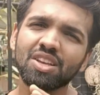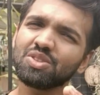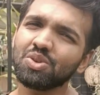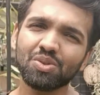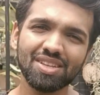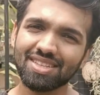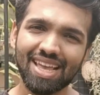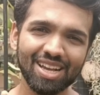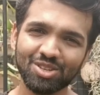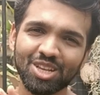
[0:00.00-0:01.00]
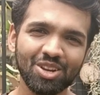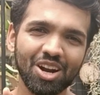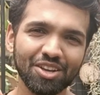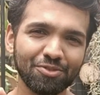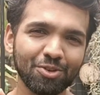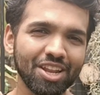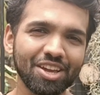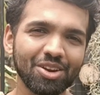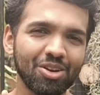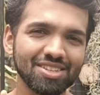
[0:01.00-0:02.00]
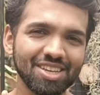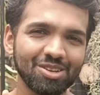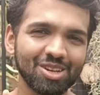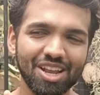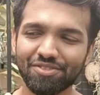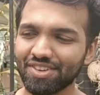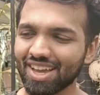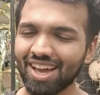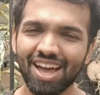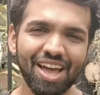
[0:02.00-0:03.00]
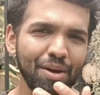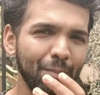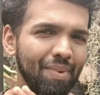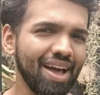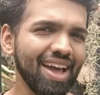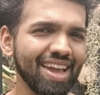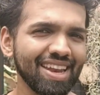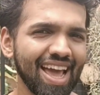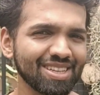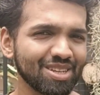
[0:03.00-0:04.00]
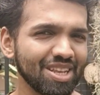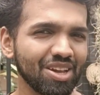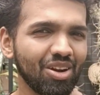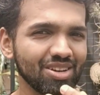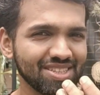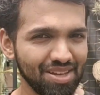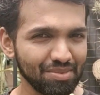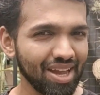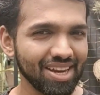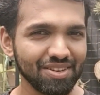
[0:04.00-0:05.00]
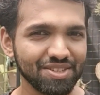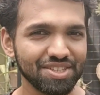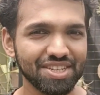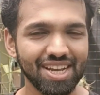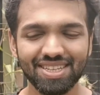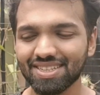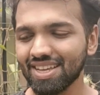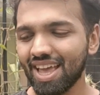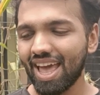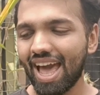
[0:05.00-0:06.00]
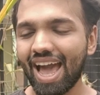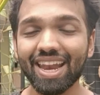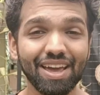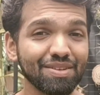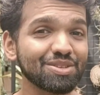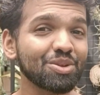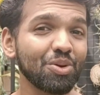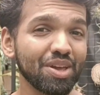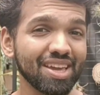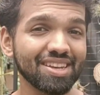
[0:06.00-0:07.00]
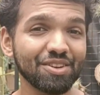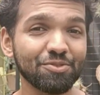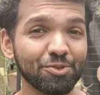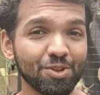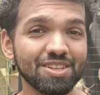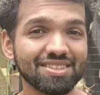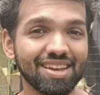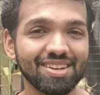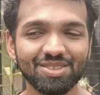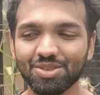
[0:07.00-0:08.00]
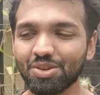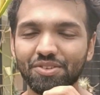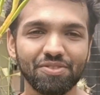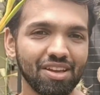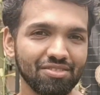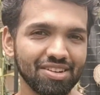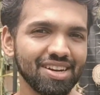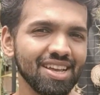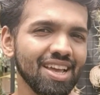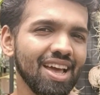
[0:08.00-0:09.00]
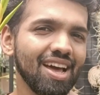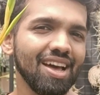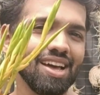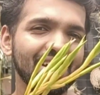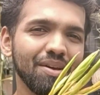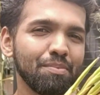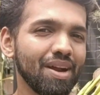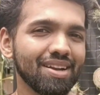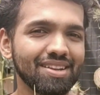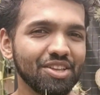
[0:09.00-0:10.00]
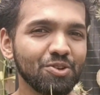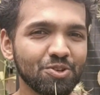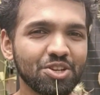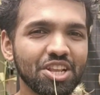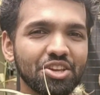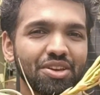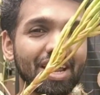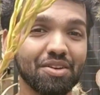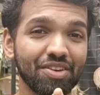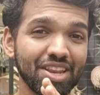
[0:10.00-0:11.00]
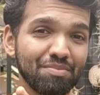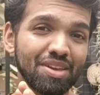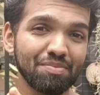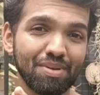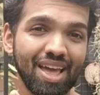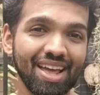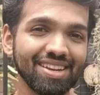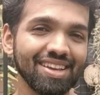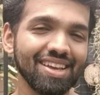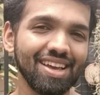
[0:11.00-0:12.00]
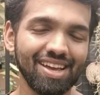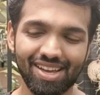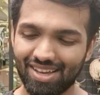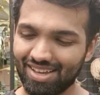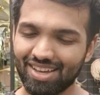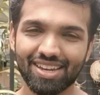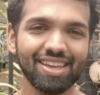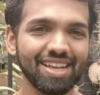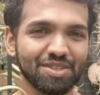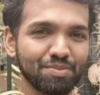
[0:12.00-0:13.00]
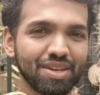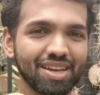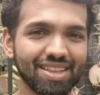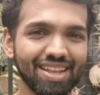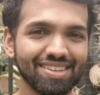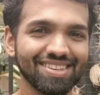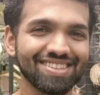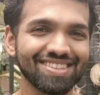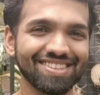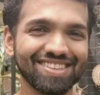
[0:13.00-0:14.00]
So this is actually not a fully grown xerographica. Mine actually got some kind of stress and I was growing it in full sun, so it flowered. But usually you get a very big plant. It gets bigger than this.